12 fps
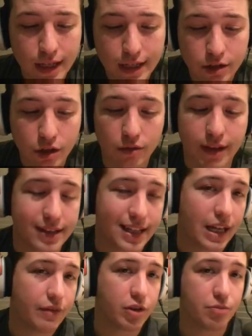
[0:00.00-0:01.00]
So that's
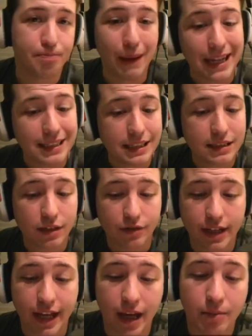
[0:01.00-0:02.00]
kind of this basis of
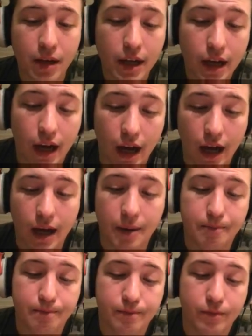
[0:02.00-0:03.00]
the game.
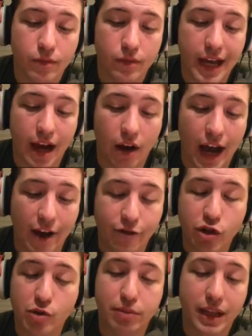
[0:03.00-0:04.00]
Now,
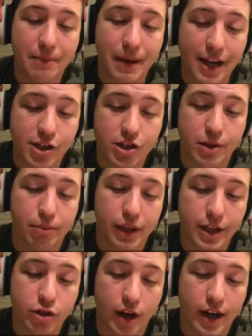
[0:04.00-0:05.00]
after you play matches and
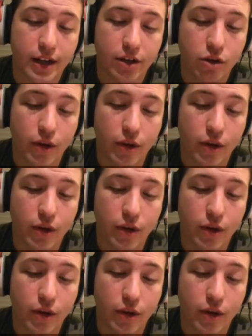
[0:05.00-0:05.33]
play training, you